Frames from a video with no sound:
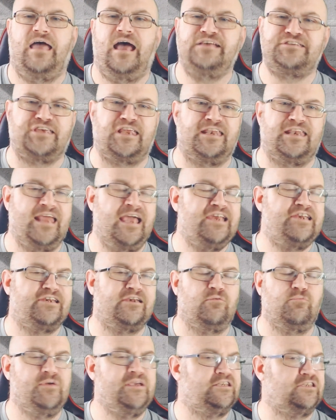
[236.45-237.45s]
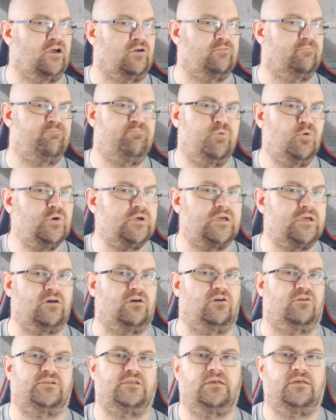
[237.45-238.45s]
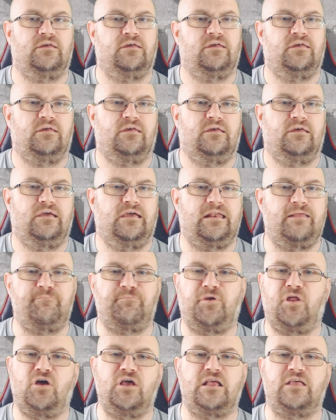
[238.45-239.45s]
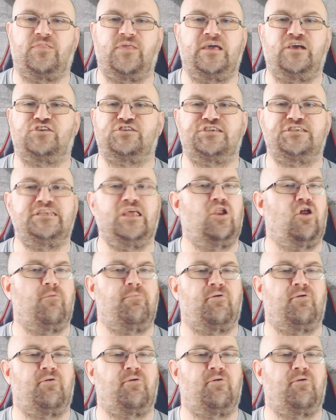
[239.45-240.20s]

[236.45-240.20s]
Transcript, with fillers: As a nation, we don't boycott. And implying they are still